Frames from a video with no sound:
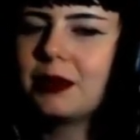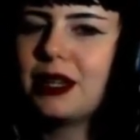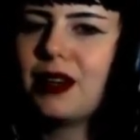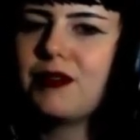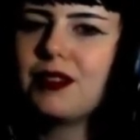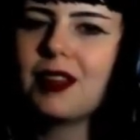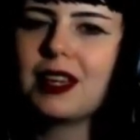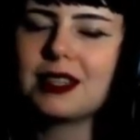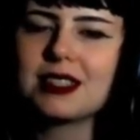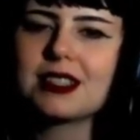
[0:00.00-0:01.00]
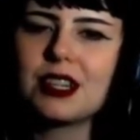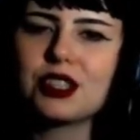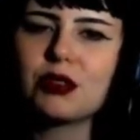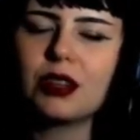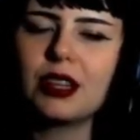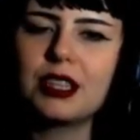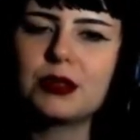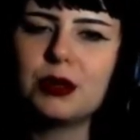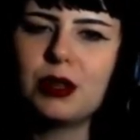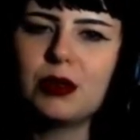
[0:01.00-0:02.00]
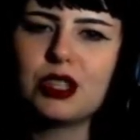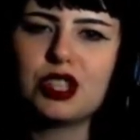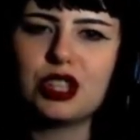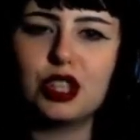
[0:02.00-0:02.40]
have like a discussion where like, do we want to watch a